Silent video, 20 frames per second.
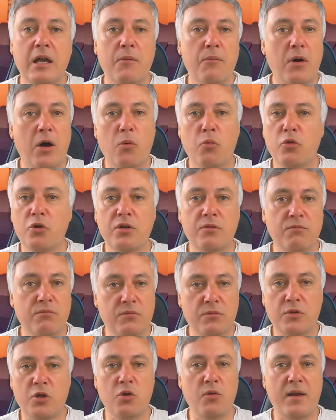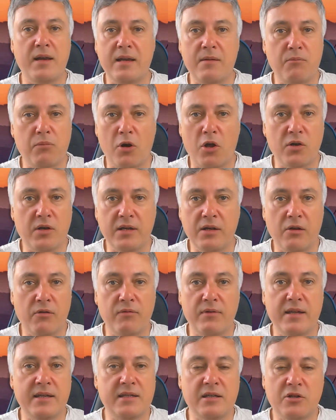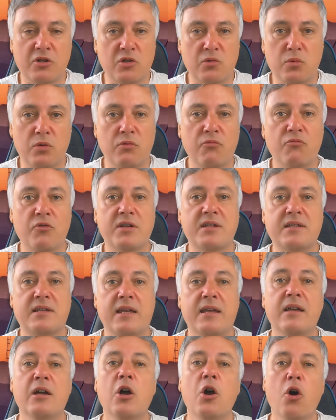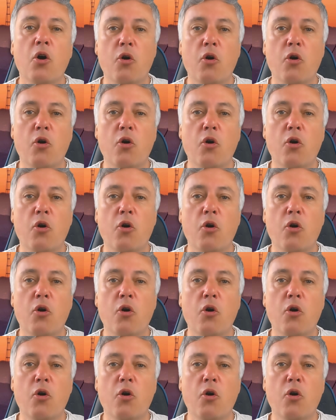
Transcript: but I wouldn't do any blogging on this. I just wouldn't risk it.